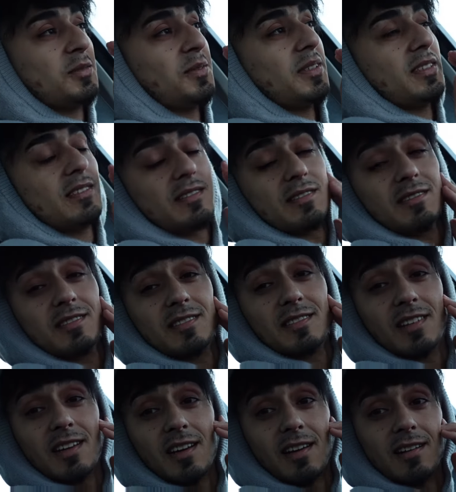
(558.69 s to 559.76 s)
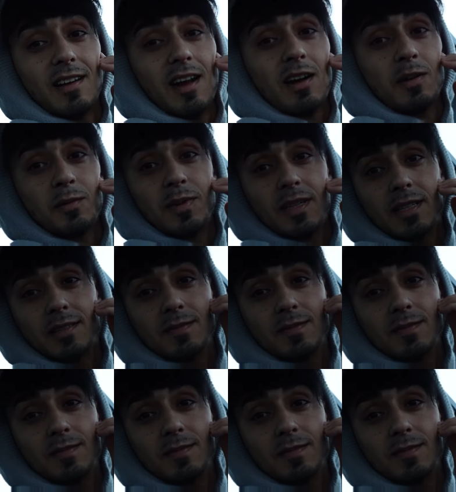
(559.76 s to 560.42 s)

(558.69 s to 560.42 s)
to me in Arabic.